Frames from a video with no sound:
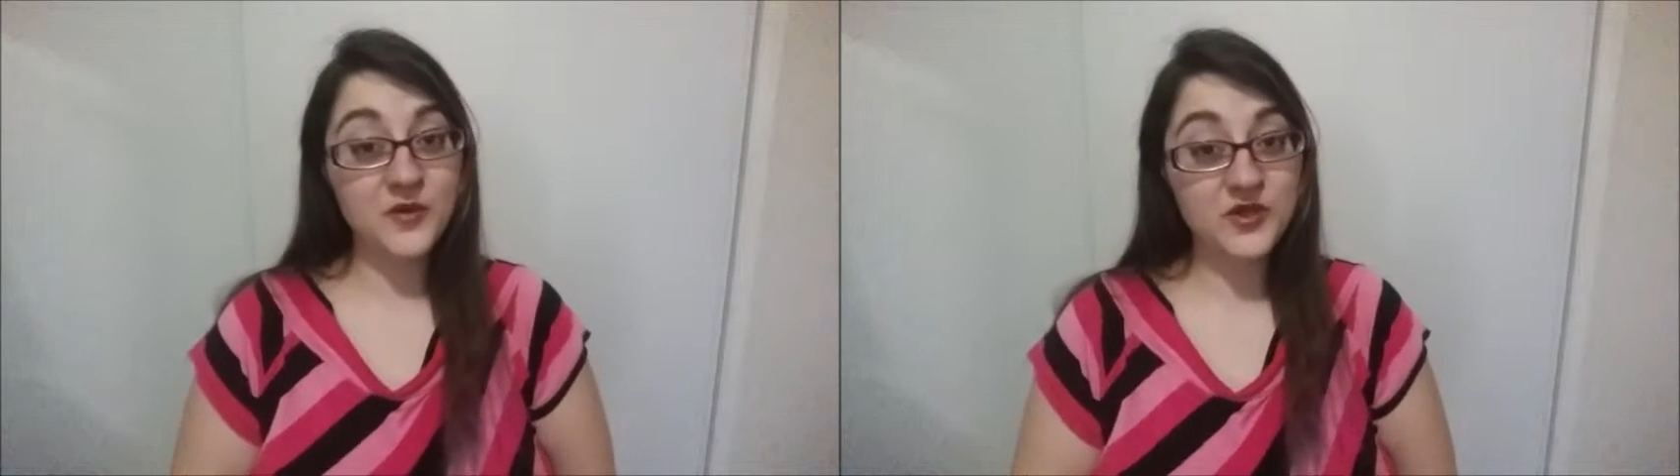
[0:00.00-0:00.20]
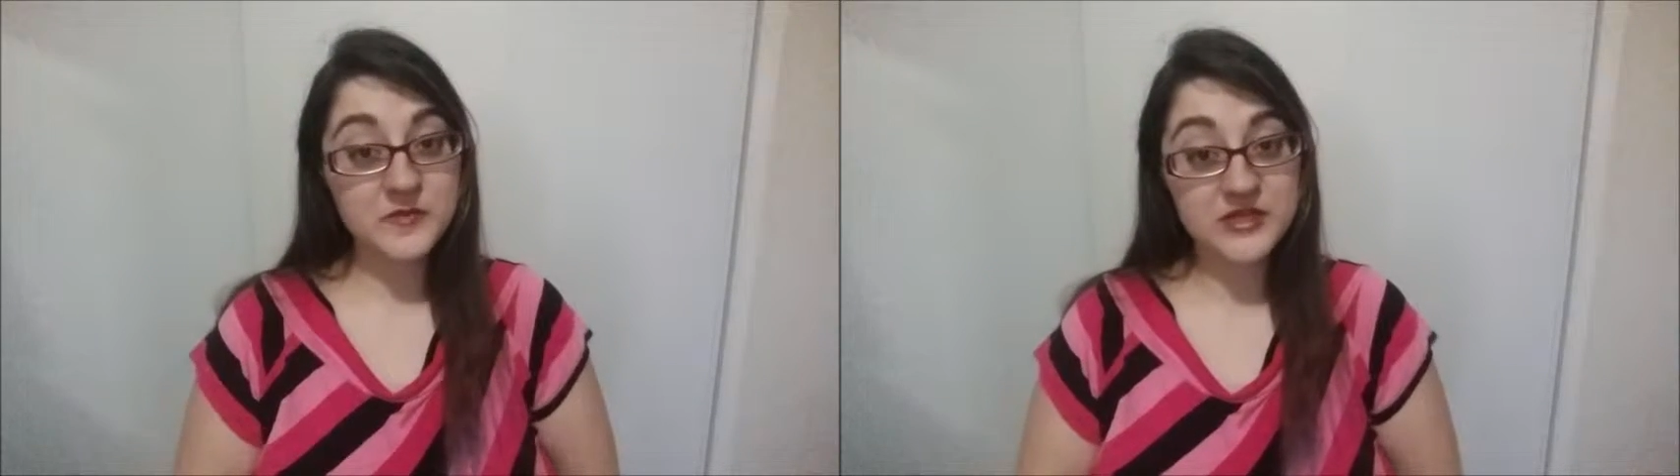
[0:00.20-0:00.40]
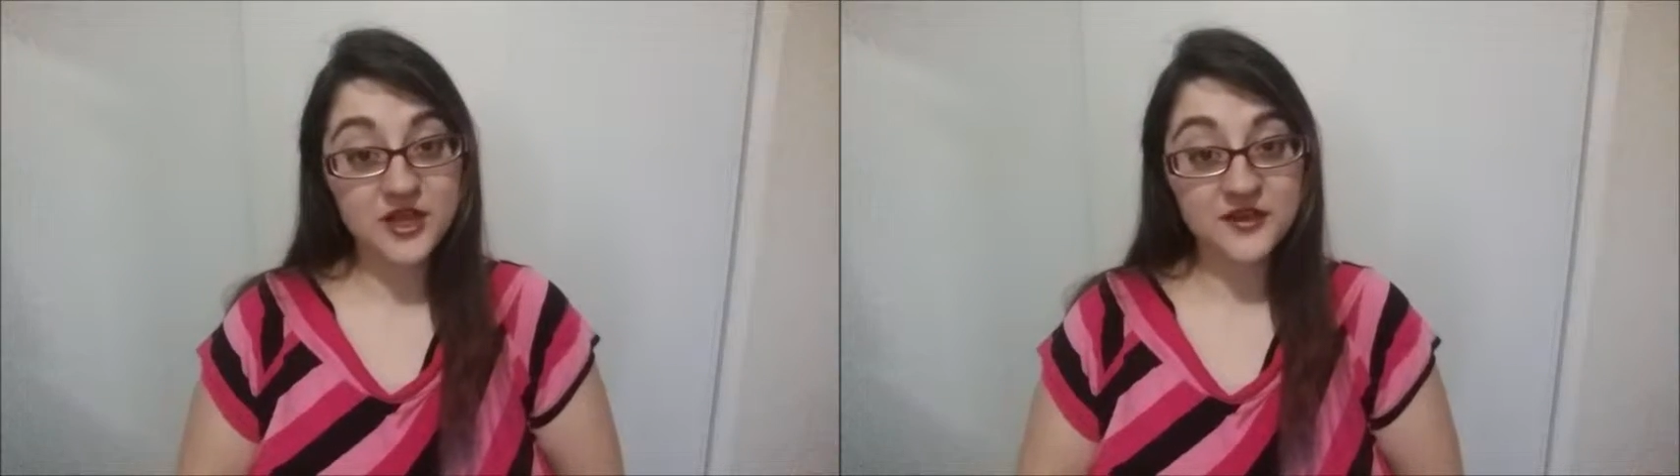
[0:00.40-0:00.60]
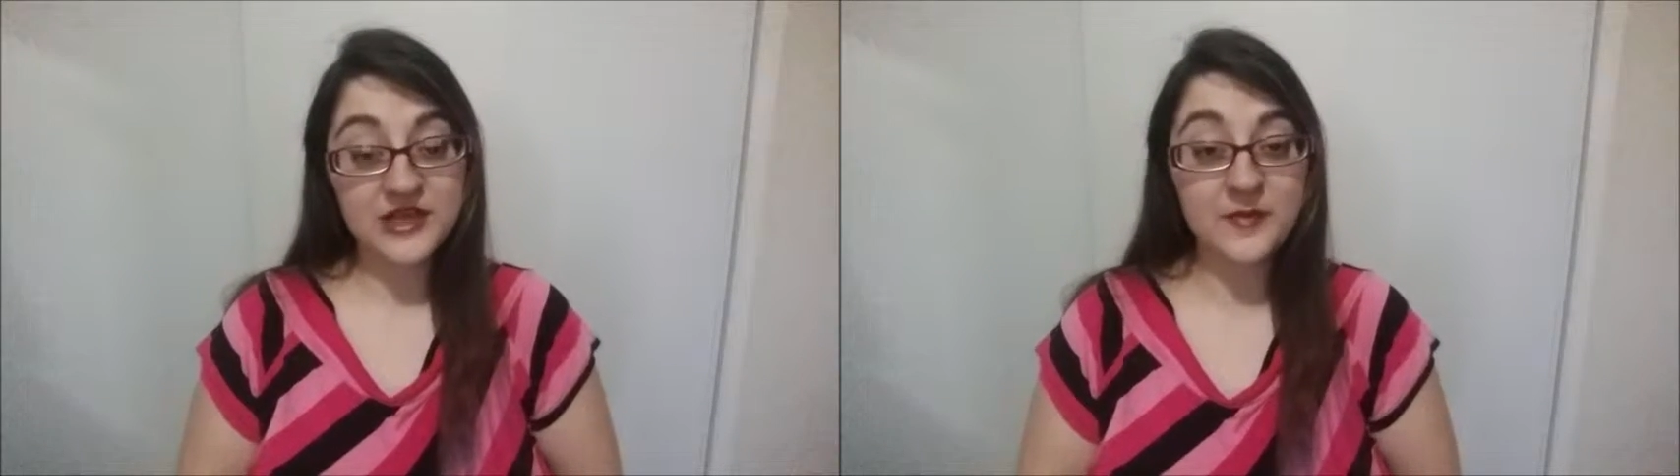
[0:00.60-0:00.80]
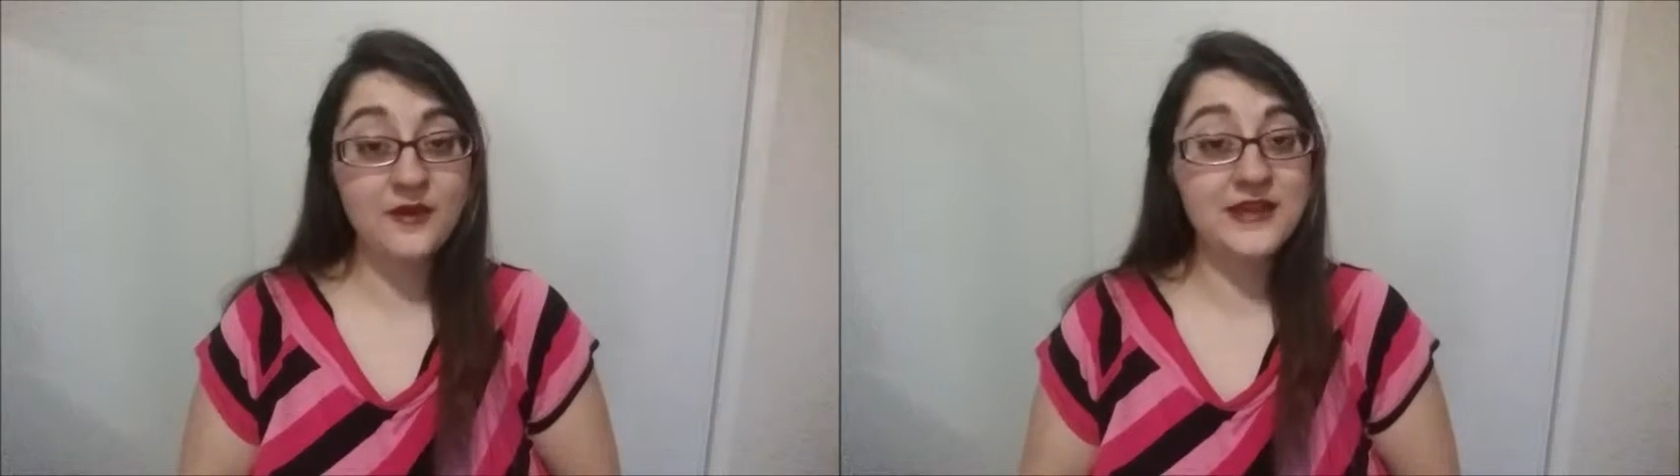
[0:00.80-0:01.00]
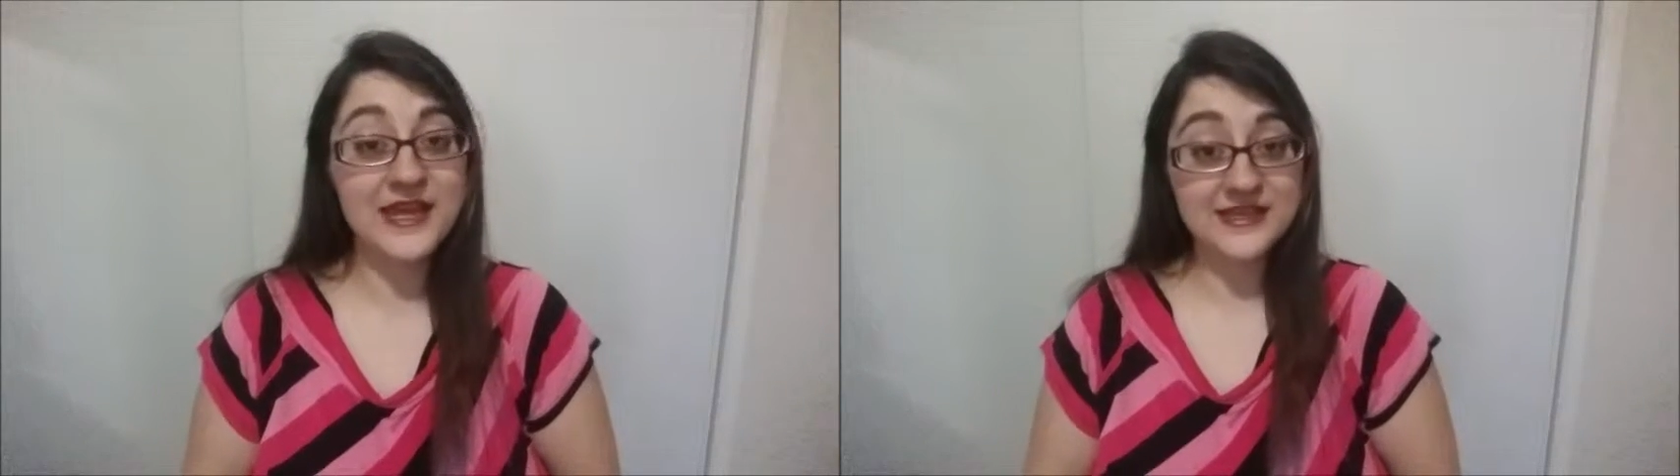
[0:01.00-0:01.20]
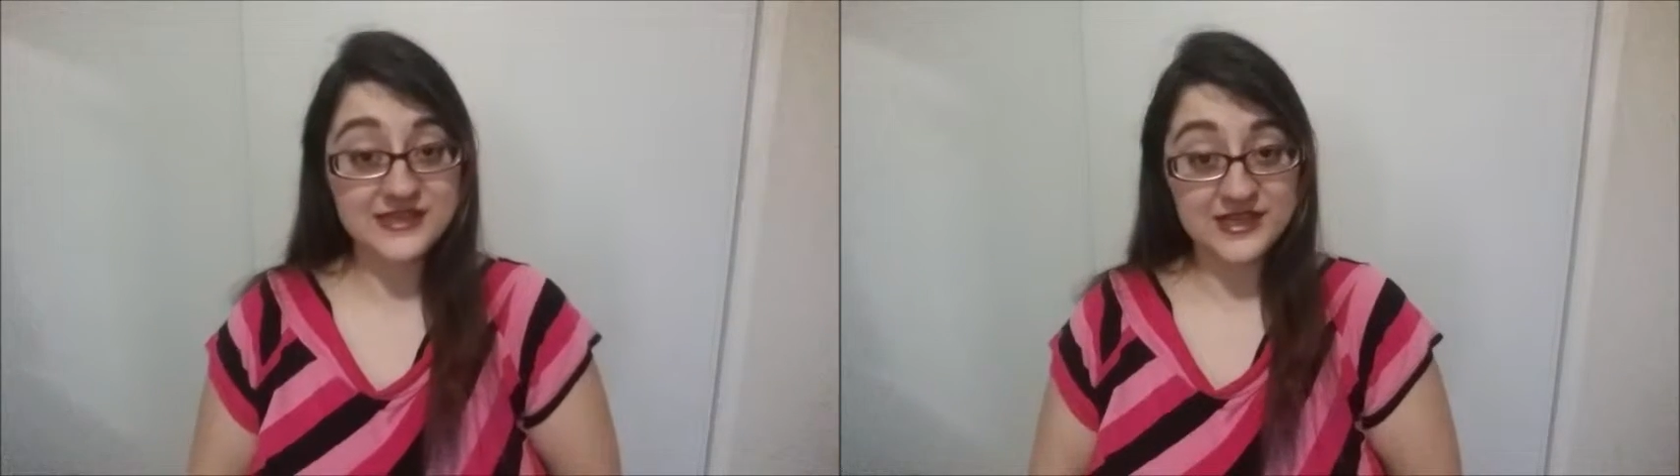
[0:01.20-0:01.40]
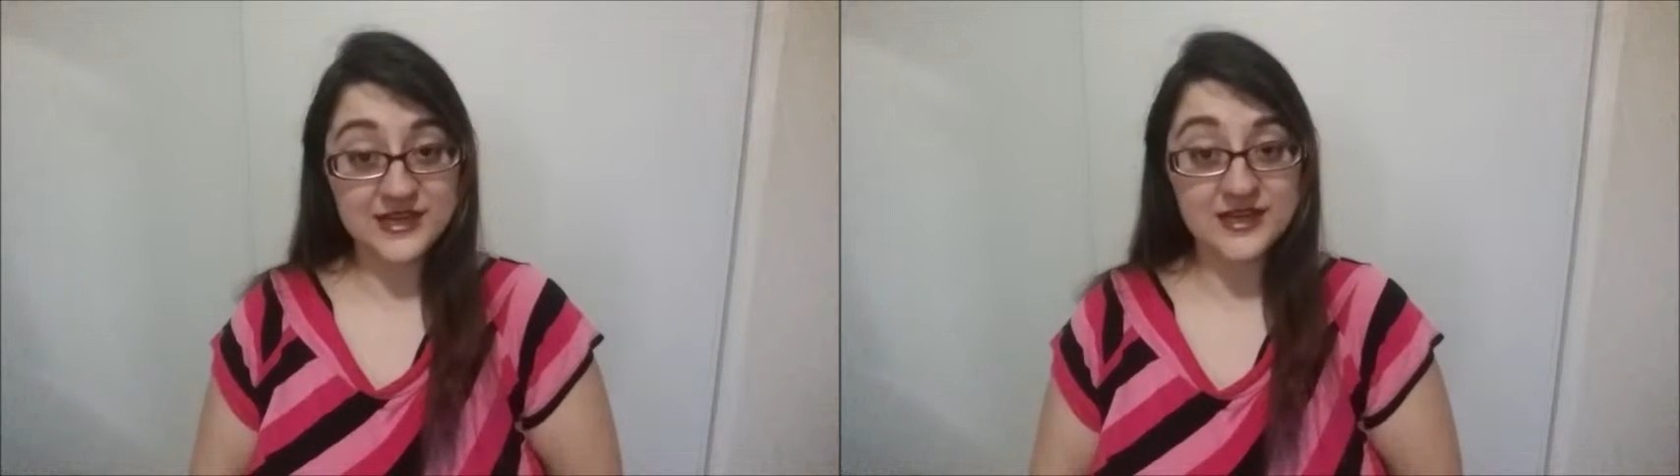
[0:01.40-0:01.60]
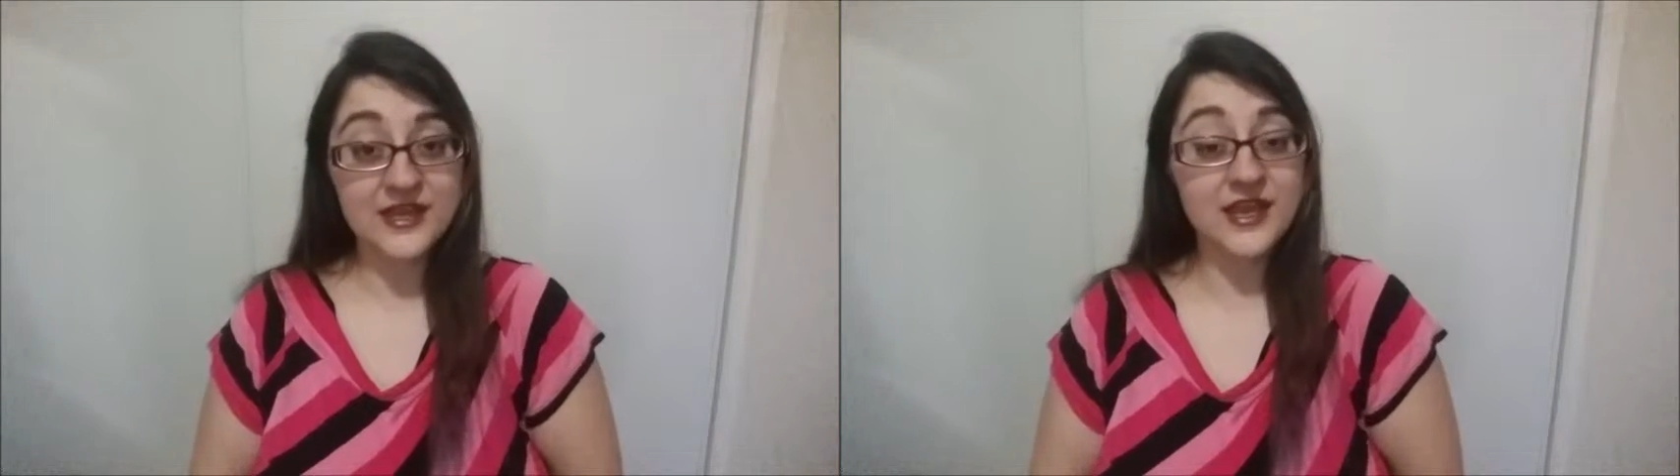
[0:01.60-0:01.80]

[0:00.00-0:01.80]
going to be talking about candida